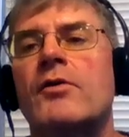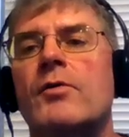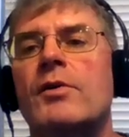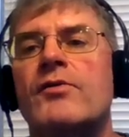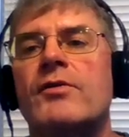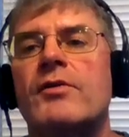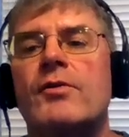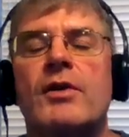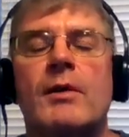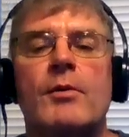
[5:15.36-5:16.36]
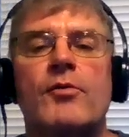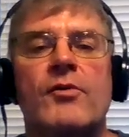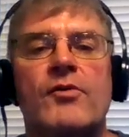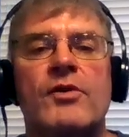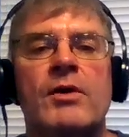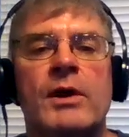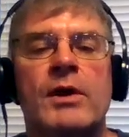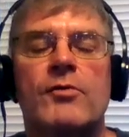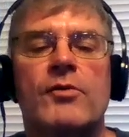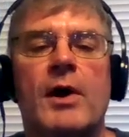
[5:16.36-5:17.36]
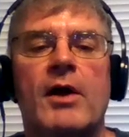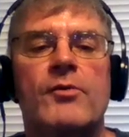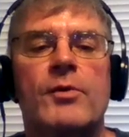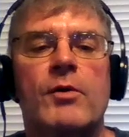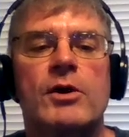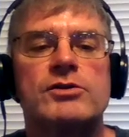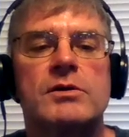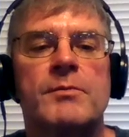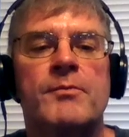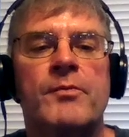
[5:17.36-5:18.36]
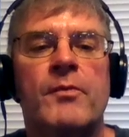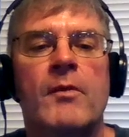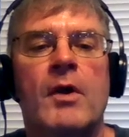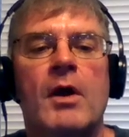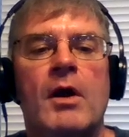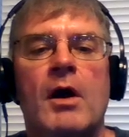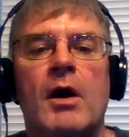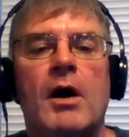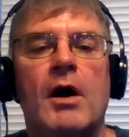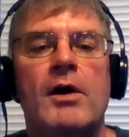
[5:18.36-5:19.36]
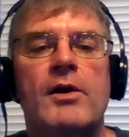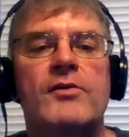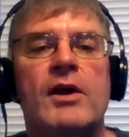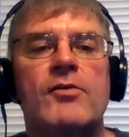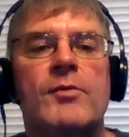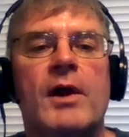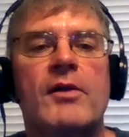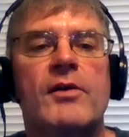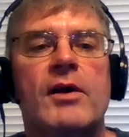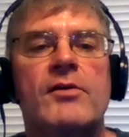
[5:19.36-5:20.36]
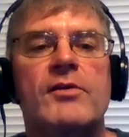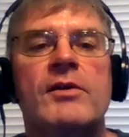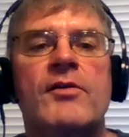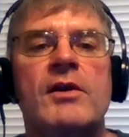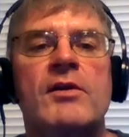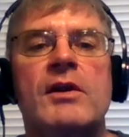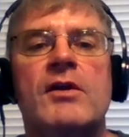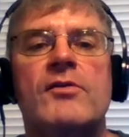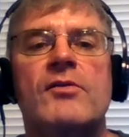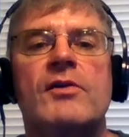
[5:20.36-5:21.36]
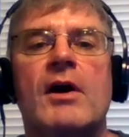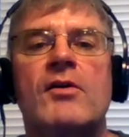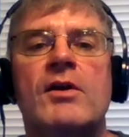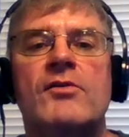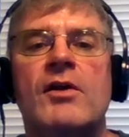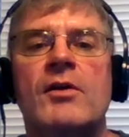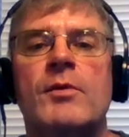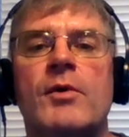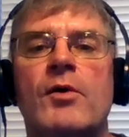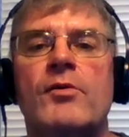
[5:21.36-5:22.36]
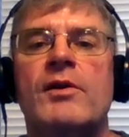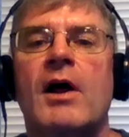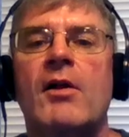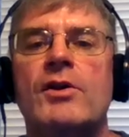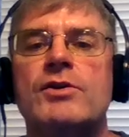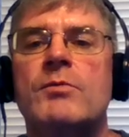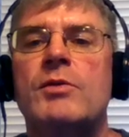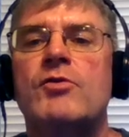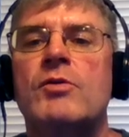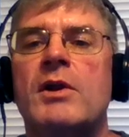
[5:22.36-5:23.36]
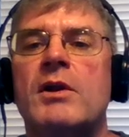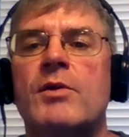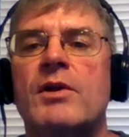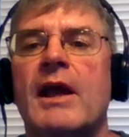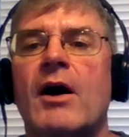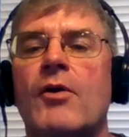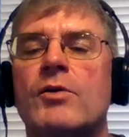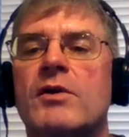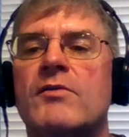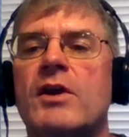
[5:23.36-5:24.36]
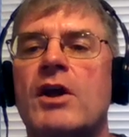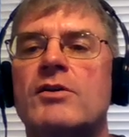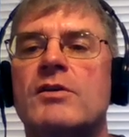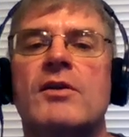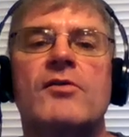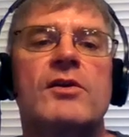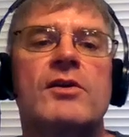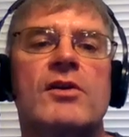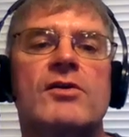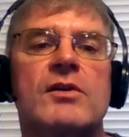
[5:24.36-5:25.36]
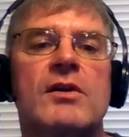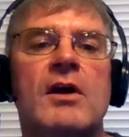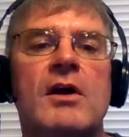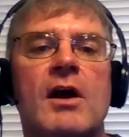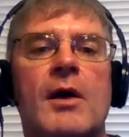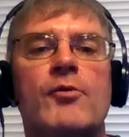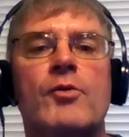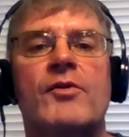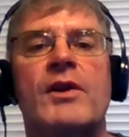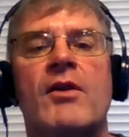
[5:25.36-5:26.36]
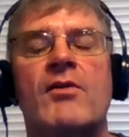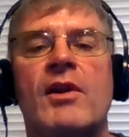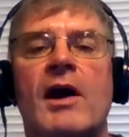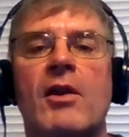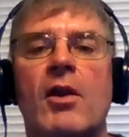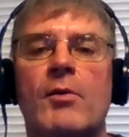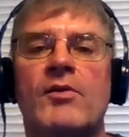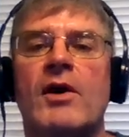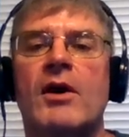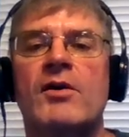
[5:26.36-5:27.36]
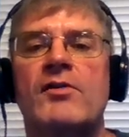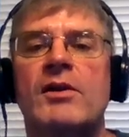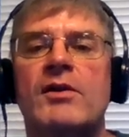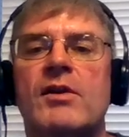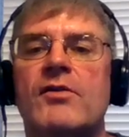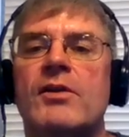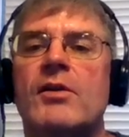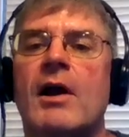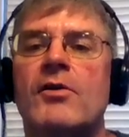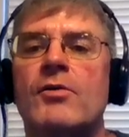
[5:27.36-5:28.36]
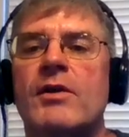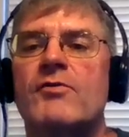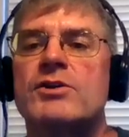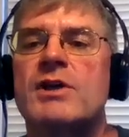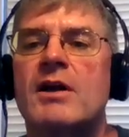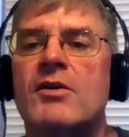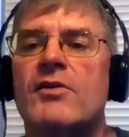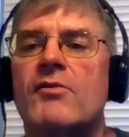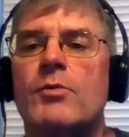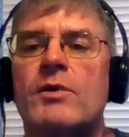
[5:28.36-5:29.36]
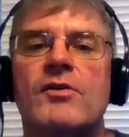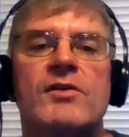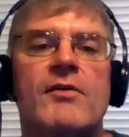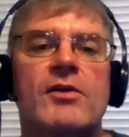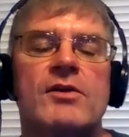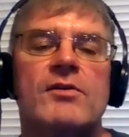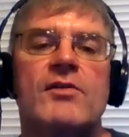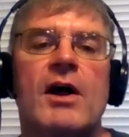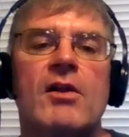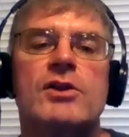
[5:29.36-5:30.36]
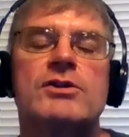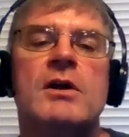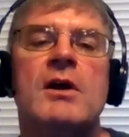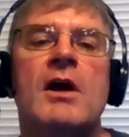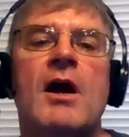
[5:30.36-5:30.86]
So this is the first time I'm sort of steering its response with the question. Its next response says, in the Theaetetus, Socrates does propose that knowledge could be true opinion with an account or justification. This suggestion comes towards the end of the dialogue when Socrates, Theaetetus, and the interlocutors have rejected several previous definitions of knowledge.